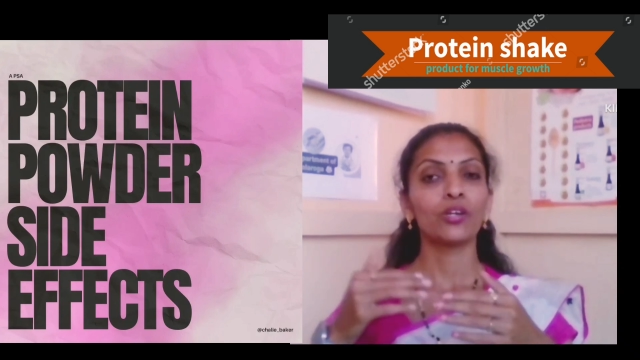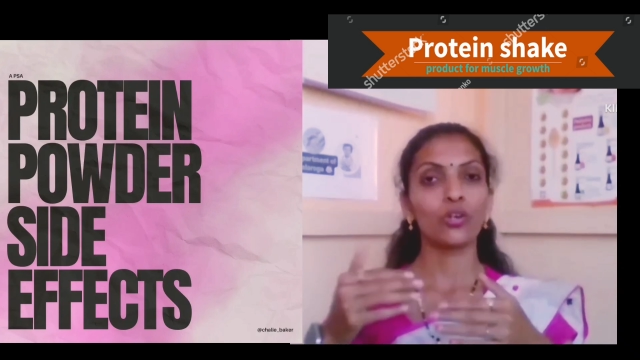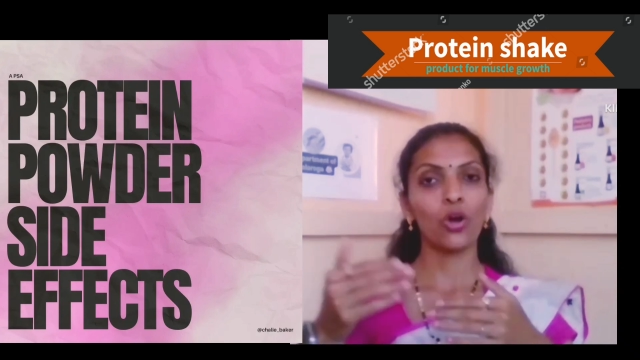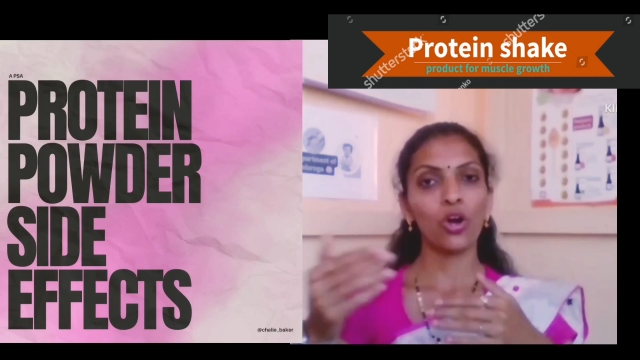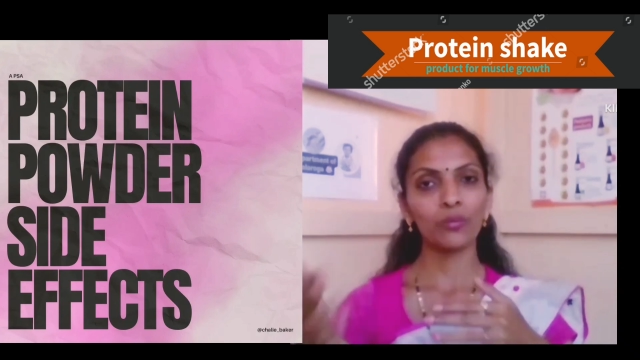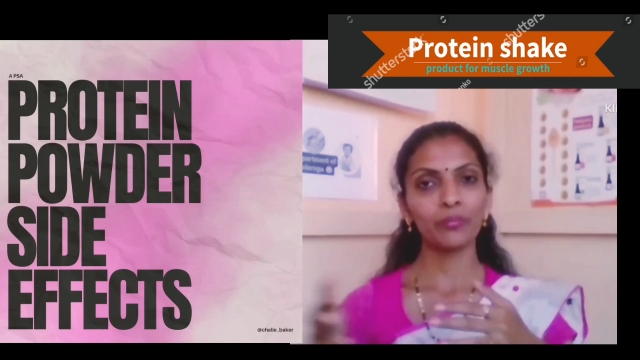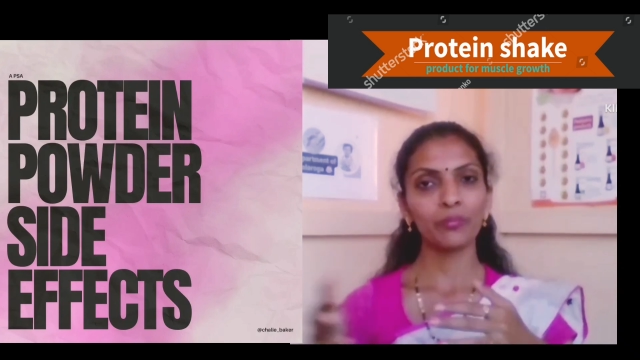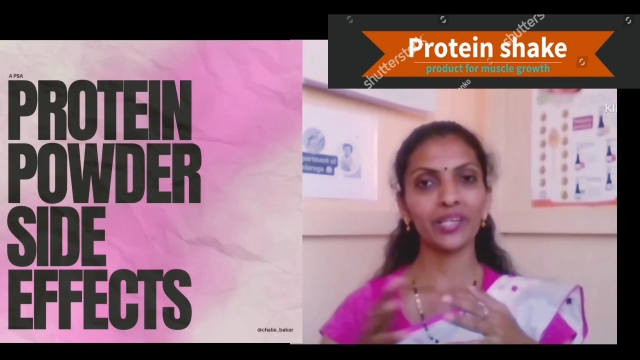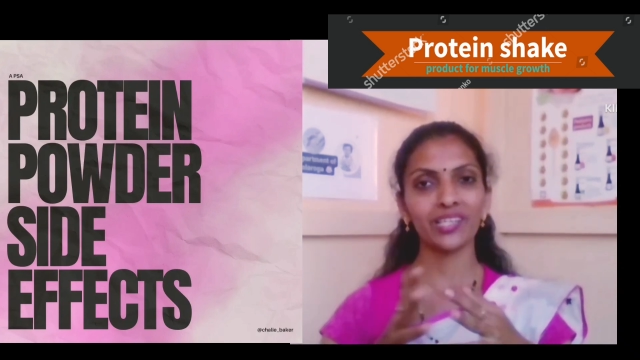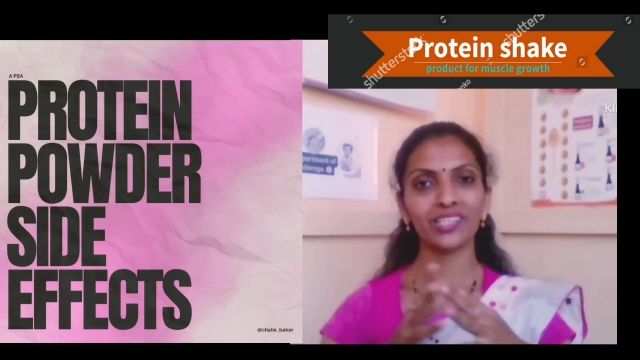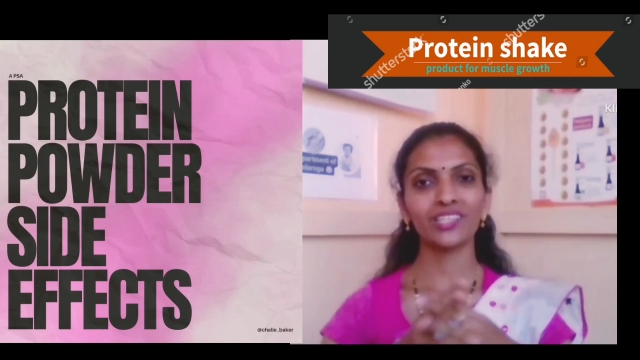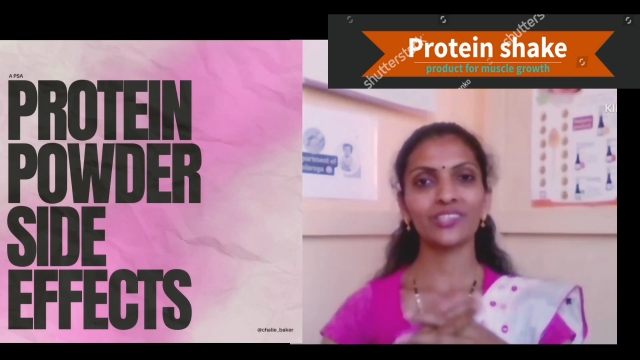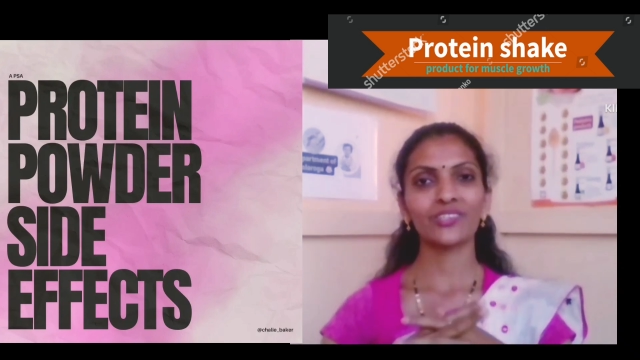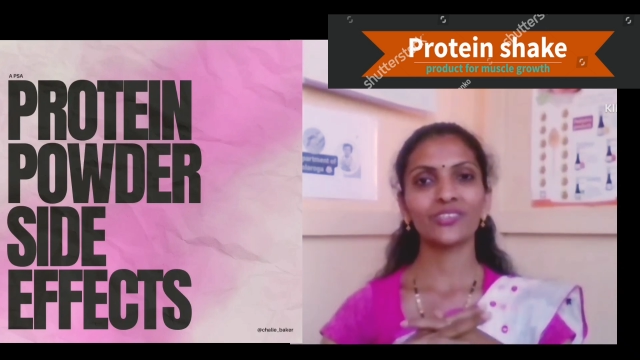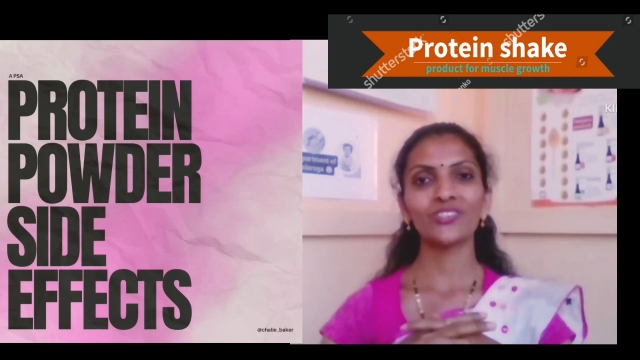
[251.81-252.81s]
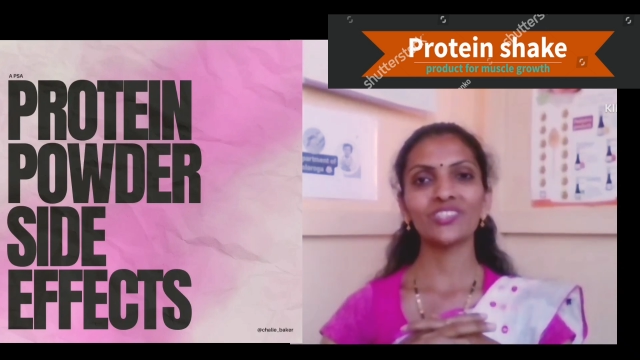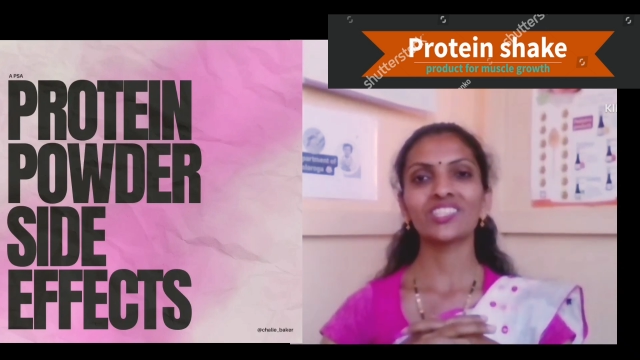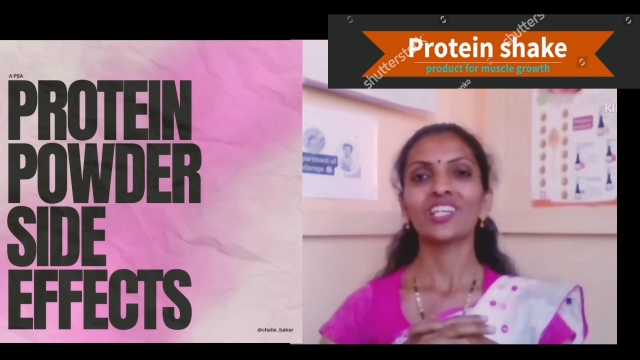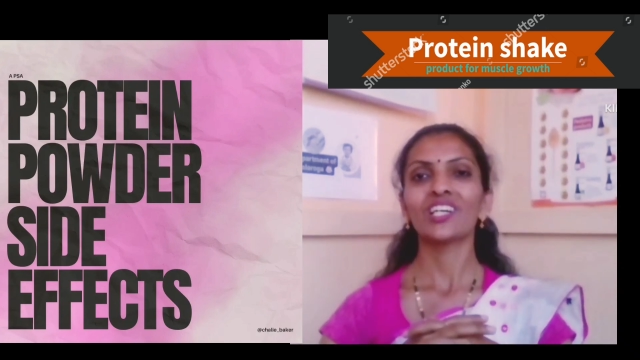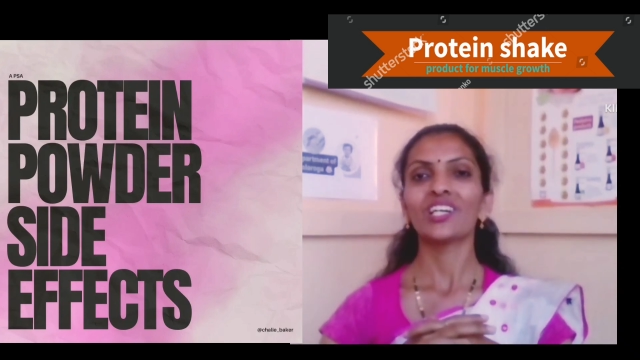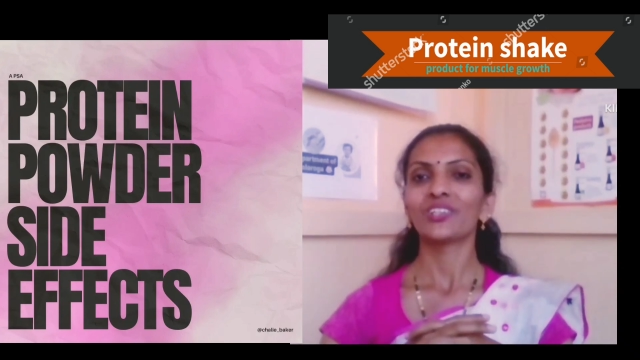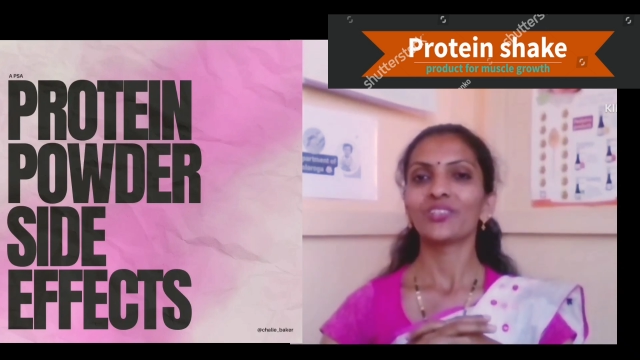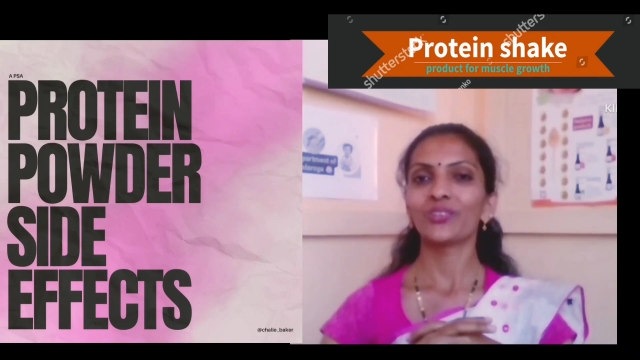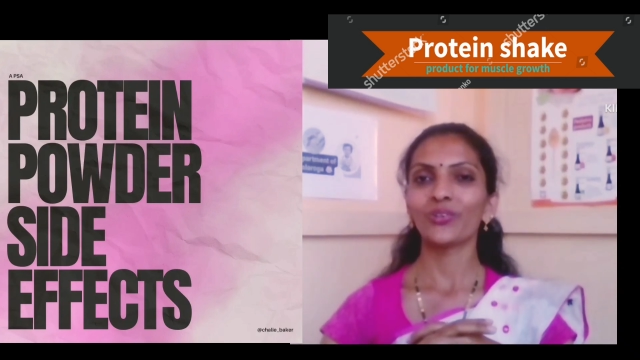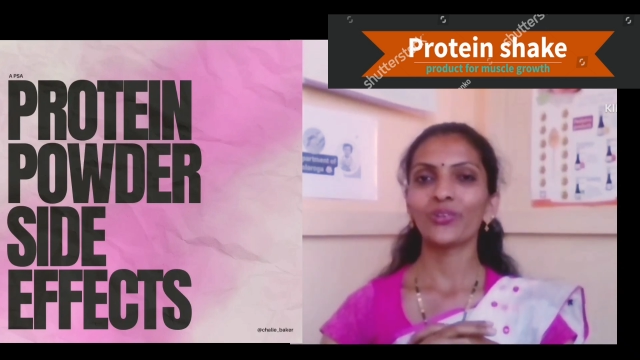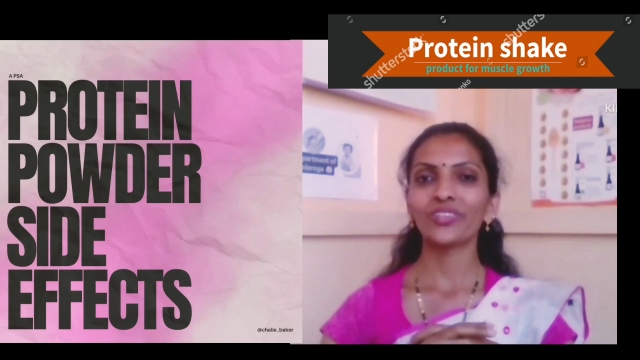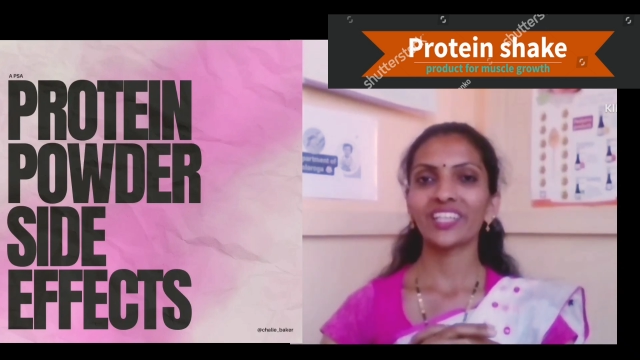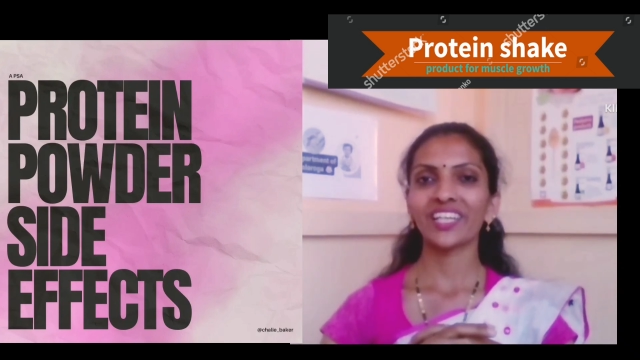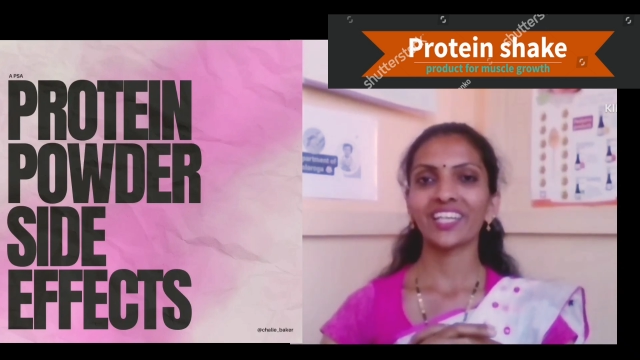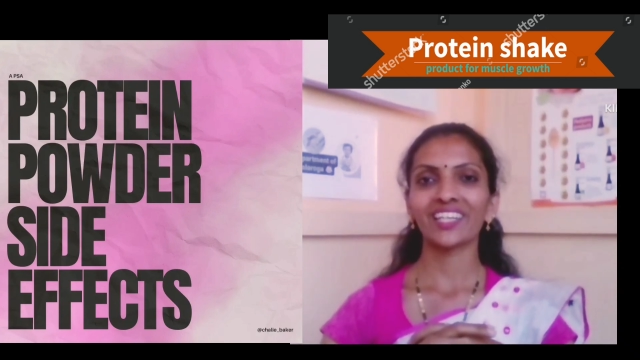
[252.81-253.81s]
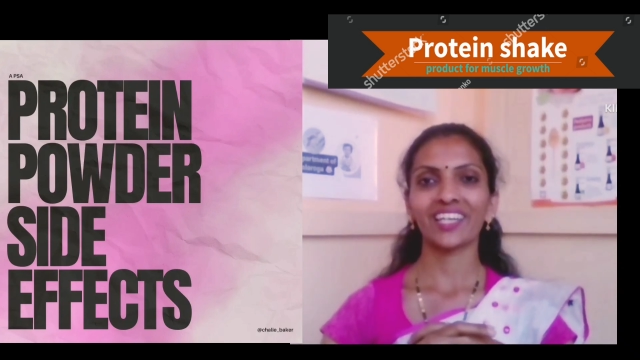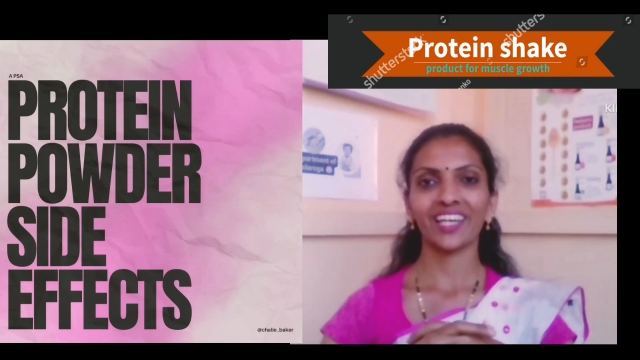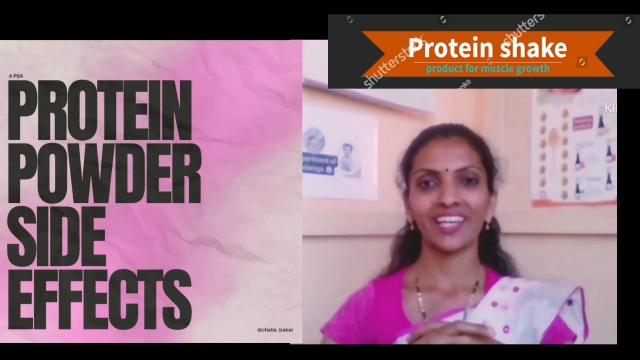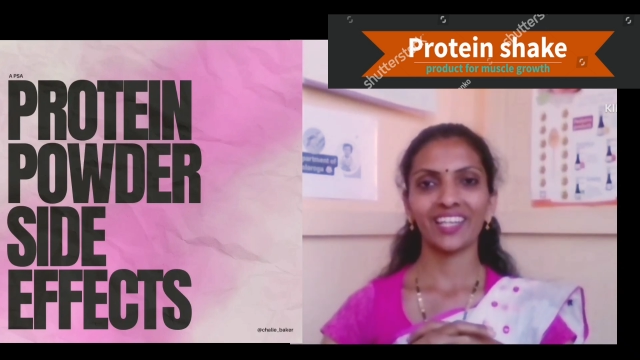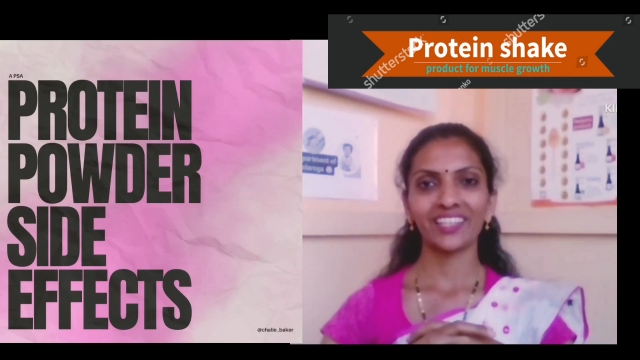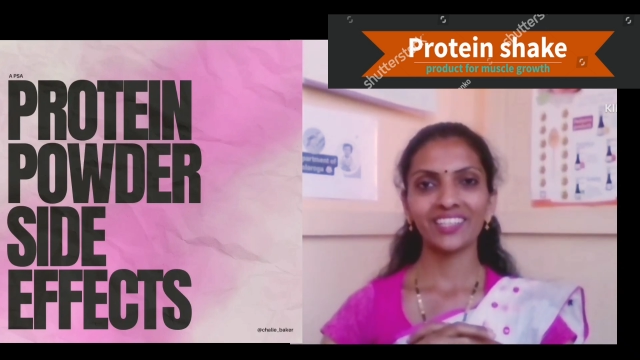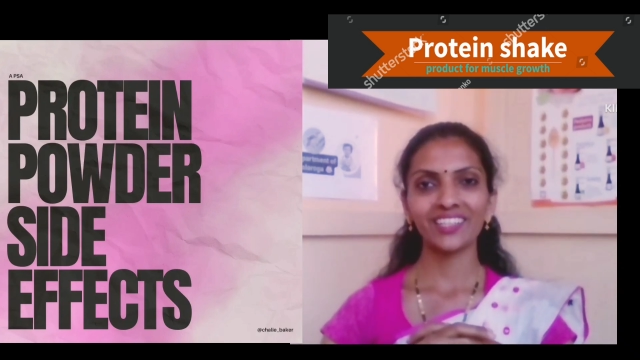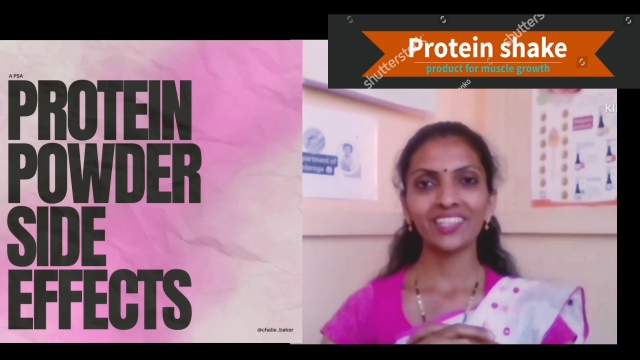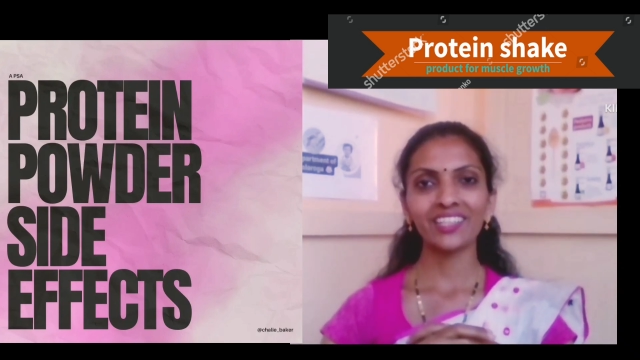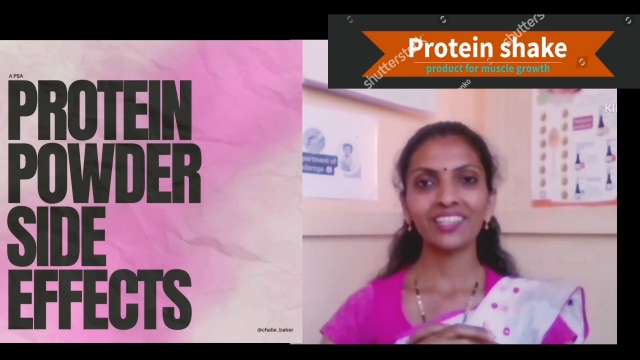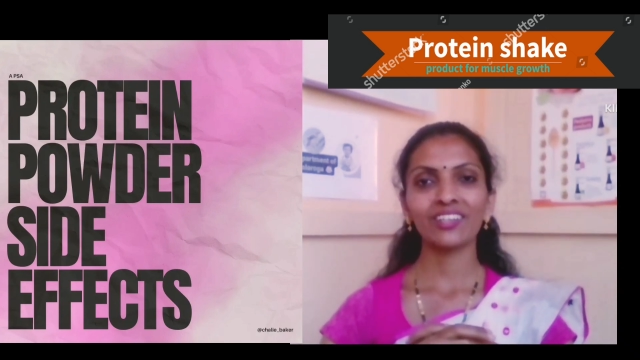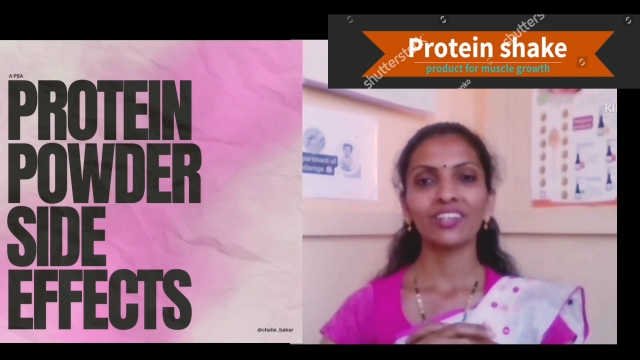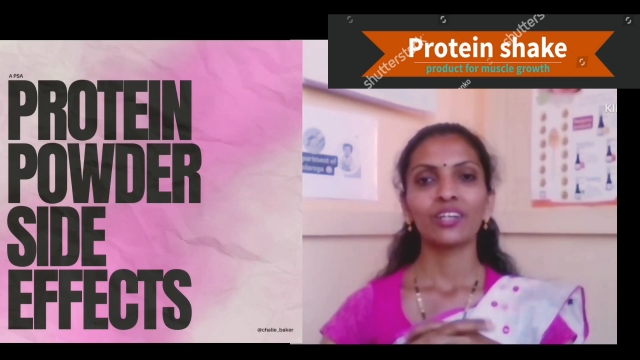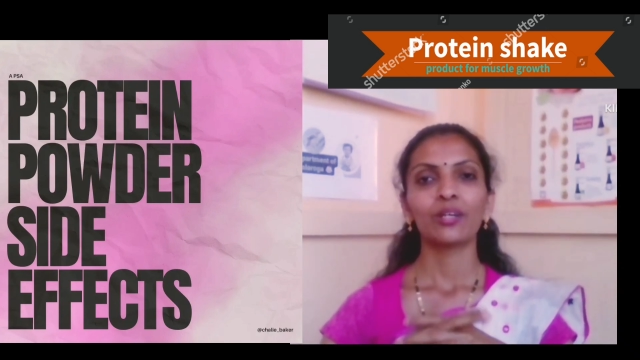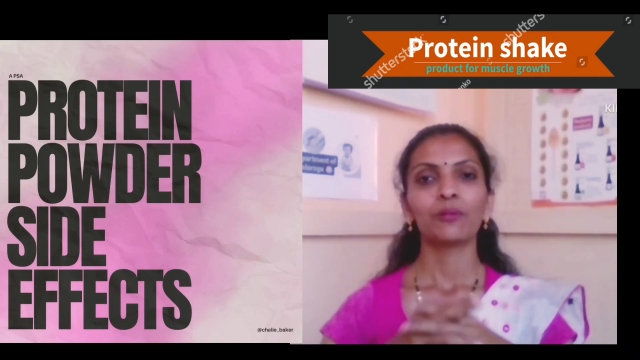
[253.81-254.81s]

non-medicos, don't take any